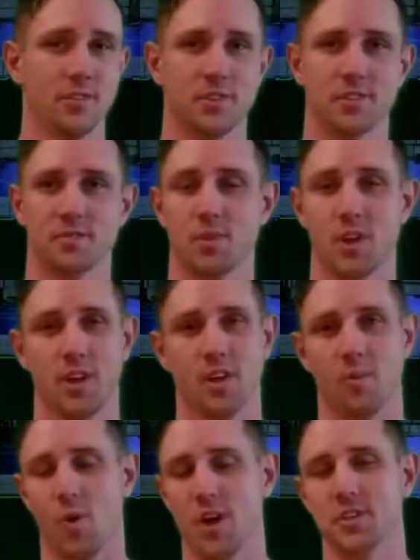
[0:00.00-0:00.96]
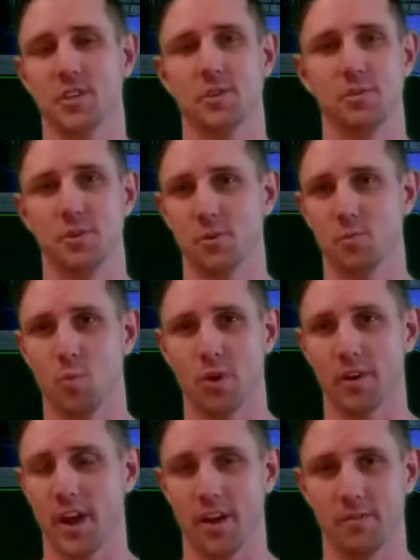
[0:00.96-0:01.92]
just watch YouTube
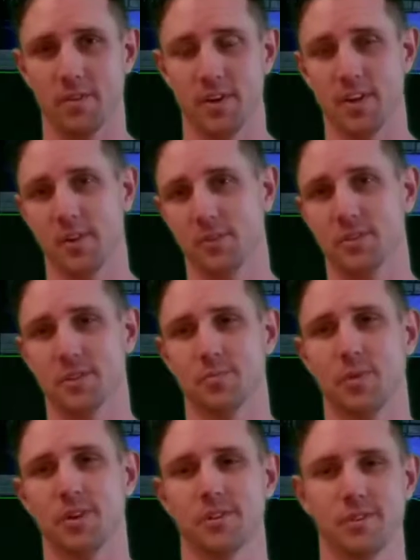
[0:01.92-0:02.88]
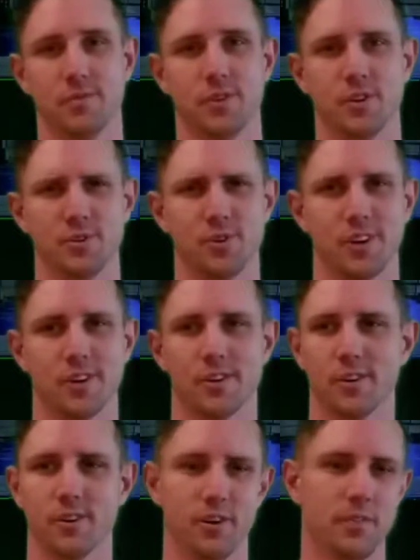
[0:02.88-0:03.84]
workout videos, especially if you're a
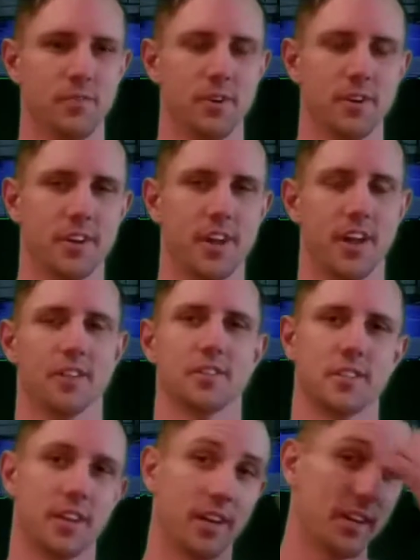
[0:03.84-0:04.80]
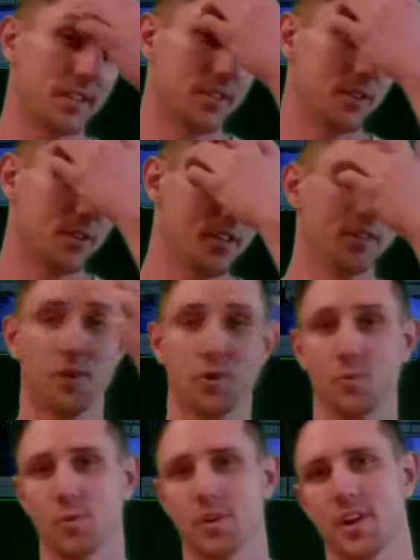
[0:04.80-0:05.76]
tricker or if you're into calisthenics or these
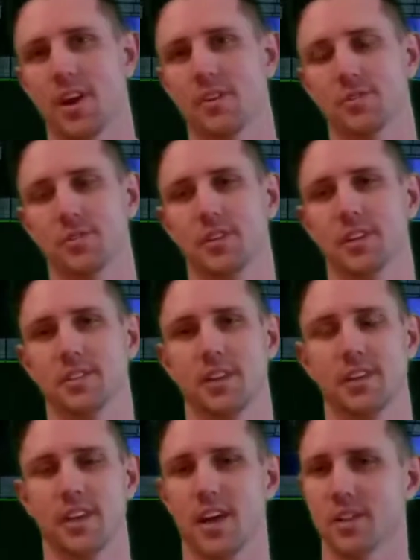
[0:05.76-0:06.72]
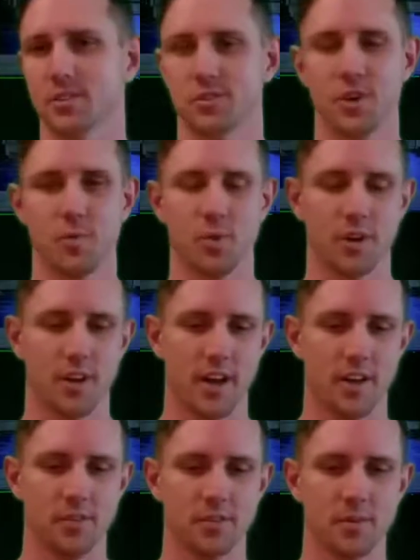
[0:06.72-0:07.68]
home workouts or things like that, street
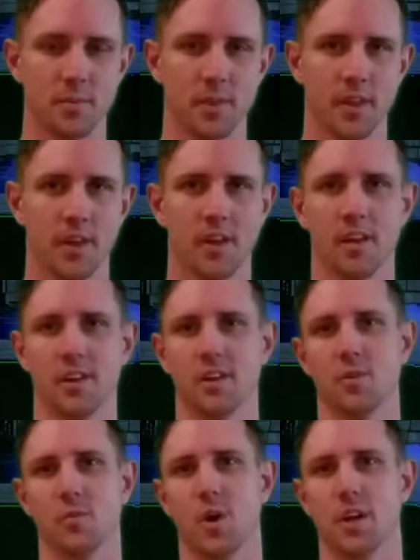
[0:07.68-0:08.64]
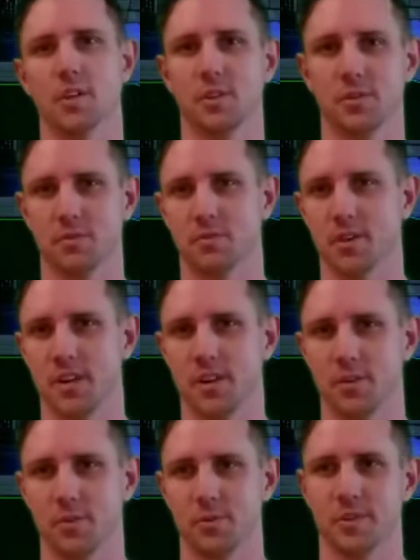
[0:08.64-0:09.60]
workouts. You know, watch those
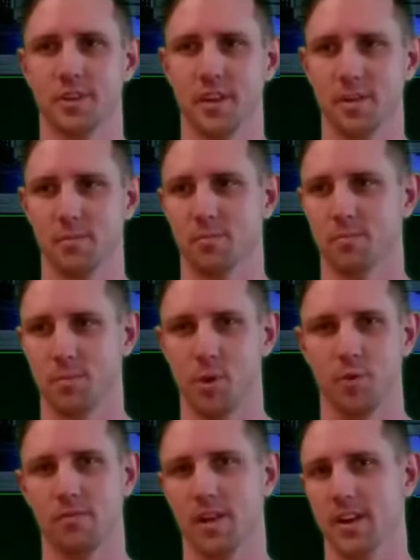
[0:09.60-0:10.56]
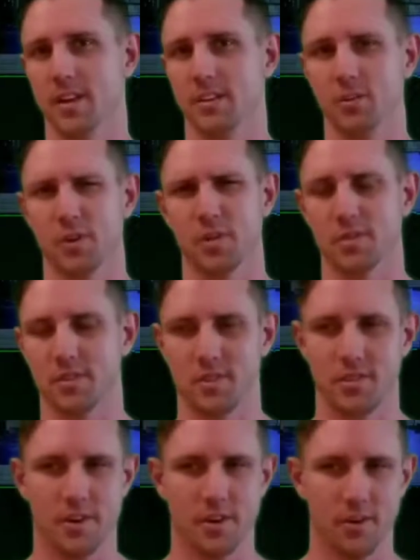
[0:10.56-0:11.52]
videos, get motivated, look at,
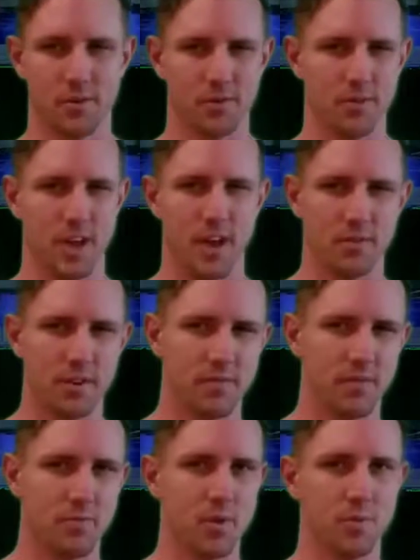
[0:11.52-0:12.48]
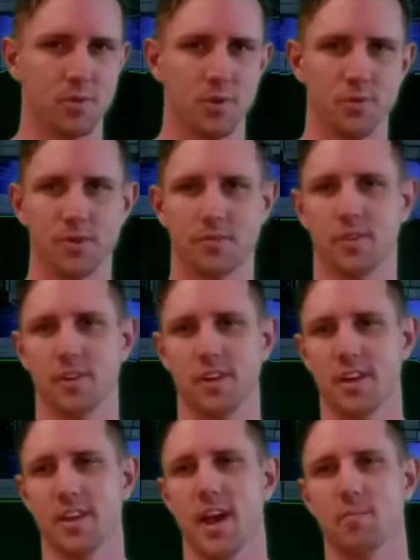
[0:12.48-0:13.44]
you know, how different people do different
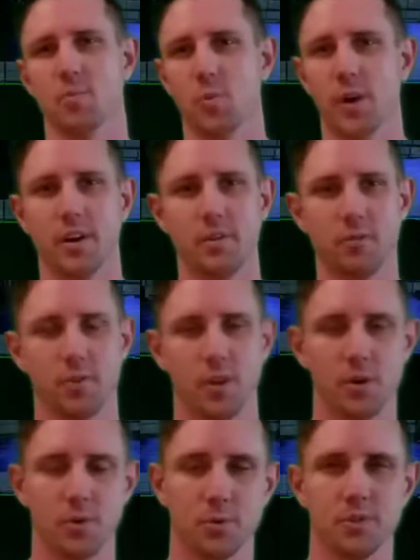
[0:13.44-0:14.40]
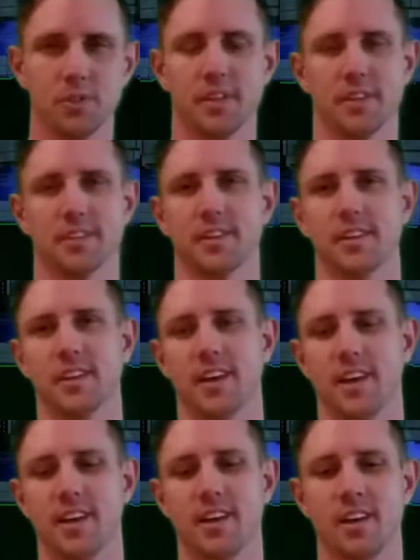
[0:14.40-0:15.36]
like capoeira flows and things like
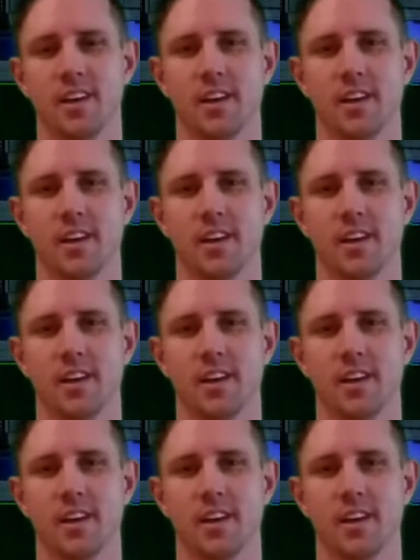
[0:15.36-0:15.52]
that.